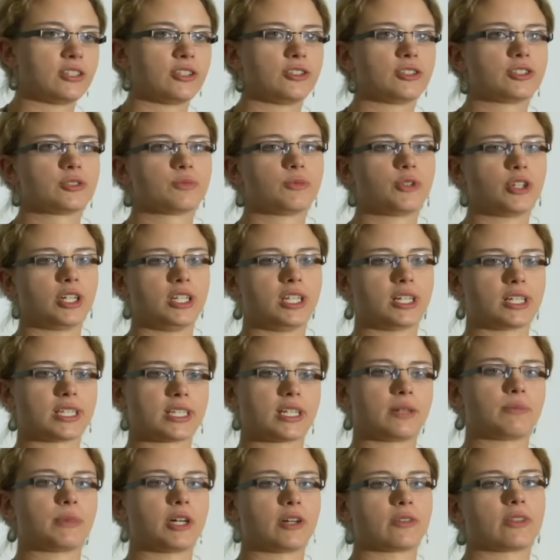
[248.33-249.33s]
you is more like
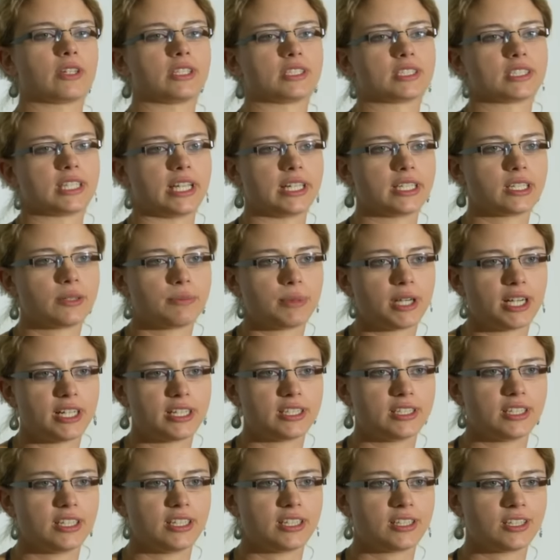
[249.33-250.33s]
about this data
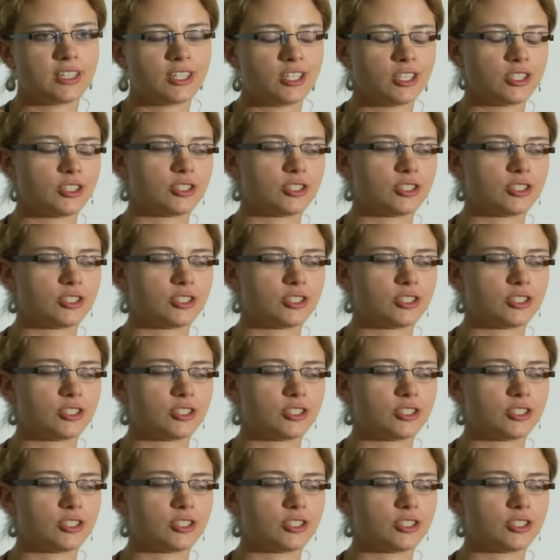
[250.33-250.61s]
binding.